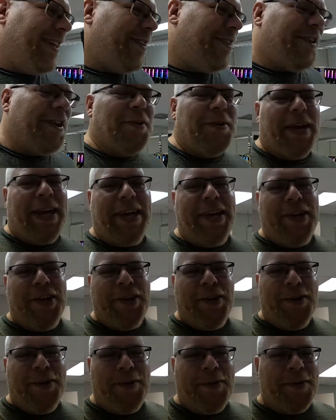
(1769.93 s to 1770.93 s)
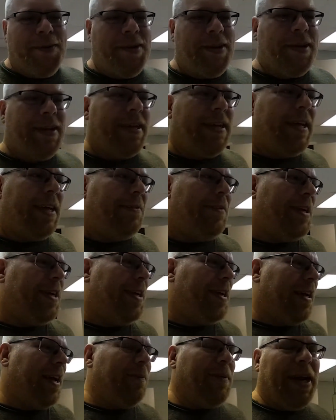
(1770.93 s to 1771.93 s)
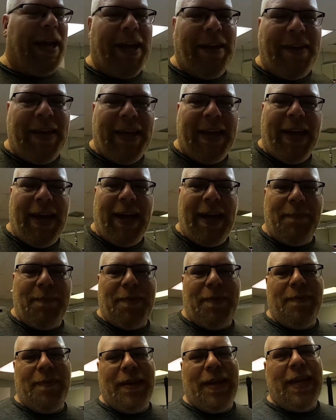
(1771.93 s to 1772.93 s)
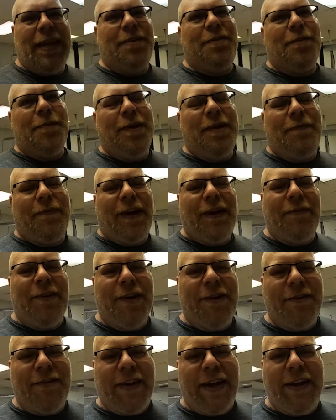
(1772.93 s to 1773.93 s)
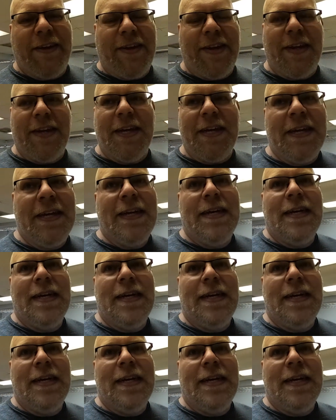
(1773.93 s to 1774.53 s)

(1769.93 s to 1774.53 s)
show what I do. I mean, I'm an IT guy. I'm like 25 years IT,